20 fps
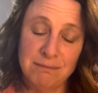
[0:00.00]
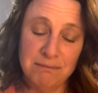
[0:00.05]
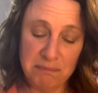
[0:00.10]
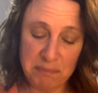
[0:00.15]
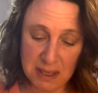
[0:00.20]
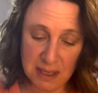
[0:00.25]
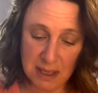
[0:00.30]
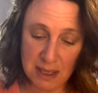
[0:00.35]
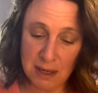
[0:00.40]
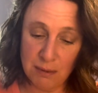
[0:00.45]

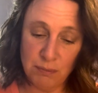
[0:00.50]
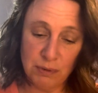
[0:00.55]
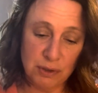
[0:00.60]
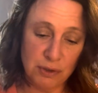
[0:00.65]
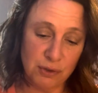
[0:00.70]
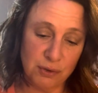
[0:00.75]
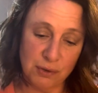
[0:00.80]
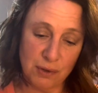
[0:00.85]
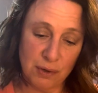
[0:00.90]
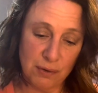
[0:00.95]
But it was
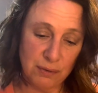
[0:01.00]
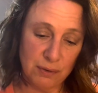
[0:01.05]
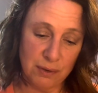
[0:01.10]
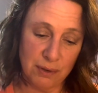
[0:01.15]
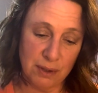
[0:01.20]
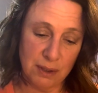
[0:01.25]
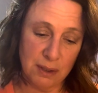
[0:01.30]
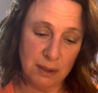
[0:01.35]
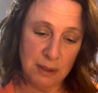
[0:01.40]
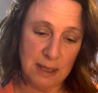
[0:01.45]
so
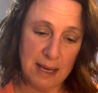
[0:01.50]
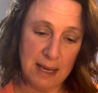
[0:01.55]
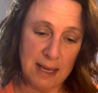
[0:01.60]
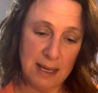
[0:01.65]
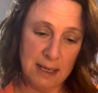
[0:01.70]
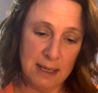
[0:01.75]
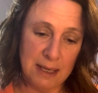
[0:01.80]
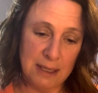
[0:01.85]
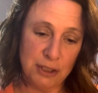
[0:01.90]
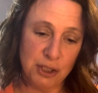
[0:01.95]
good
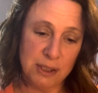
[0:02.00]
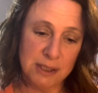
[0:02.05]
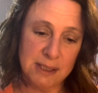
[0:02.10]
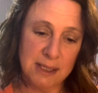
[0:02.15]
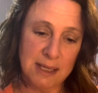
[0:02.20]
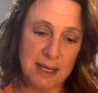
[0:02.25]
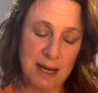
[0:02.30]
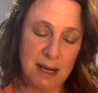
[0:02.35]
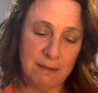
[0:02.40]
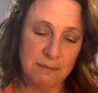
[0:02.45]
and it just
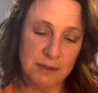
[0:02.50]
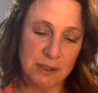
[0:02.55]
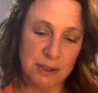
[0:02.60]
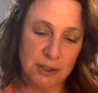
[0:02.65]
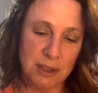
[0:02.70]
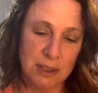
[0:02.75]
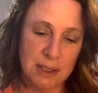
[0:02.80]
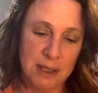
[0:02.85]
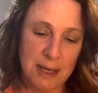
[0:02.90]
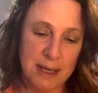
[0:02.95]
gave such
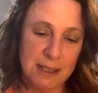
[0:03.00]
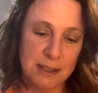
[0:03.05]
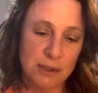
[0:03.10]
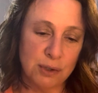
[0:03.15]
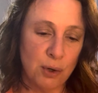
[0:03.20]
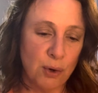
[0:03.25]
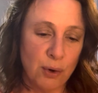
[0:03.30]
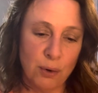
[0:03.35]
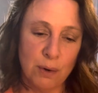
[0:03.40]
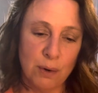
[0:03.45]
a nice
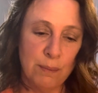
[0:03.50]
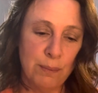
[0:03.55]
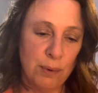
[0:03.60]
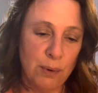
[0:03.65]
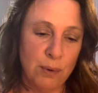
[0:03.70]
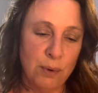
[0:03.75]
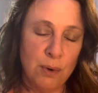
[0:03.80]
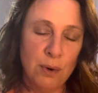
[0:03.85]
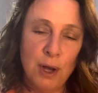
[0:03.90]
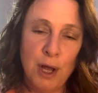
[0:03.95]

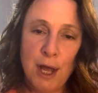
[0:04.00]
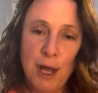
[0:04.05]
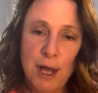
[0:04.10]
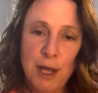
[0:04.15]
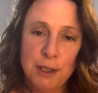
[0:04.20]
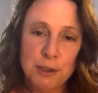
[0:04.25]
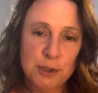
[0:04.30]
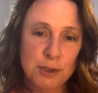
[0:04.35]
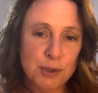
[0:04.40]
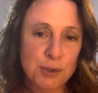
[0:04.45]
herbal,
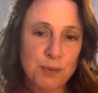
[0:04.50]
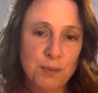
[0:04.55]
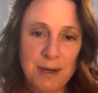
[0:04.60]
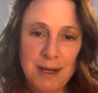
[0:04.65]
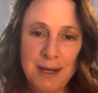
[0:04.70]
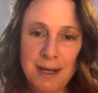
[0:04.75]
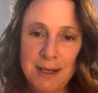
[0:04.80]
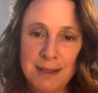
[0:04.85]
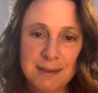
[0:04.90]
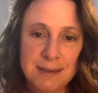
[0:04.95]

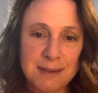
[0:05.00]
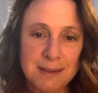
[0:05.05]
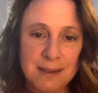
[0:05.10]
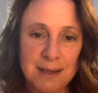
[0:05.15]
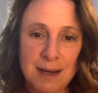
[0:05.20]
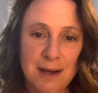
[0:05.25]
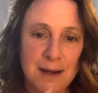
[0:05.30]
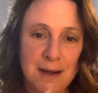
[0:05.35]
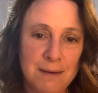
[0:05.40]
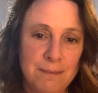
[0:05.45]
sweet
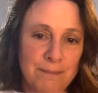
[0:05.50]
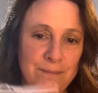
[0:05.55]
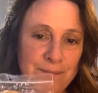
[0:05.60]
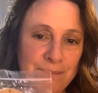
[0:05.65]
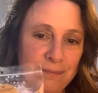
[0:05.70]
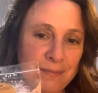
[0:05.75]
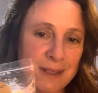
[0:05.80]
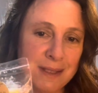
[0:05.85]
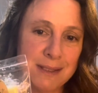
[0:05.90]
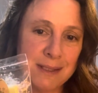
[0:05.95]
um,
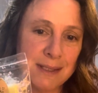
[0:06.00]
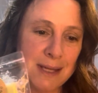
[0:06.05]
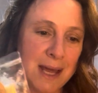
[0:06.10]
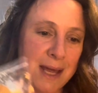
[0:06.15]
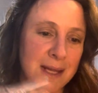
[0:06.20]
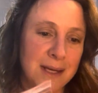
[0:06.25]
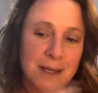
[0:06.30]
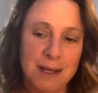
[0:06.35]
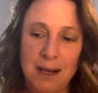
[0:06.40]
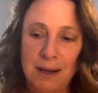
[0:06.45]

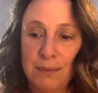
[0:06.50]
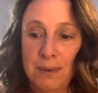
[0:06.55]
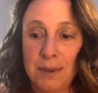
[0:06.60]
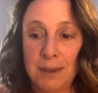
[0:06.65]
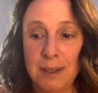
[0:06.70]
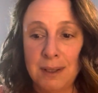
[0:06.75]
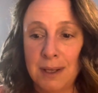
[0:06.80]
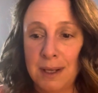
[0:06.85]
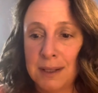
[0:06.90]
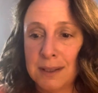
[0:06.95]
scent. I
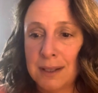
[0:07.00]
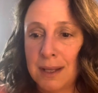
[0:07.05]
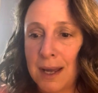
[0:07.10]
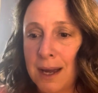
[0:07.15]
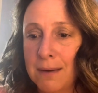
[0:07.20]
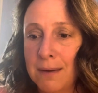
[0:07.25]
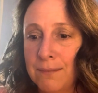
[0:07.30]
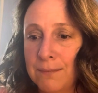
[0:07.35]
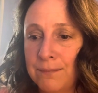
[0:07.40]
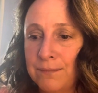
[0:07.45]
really like that.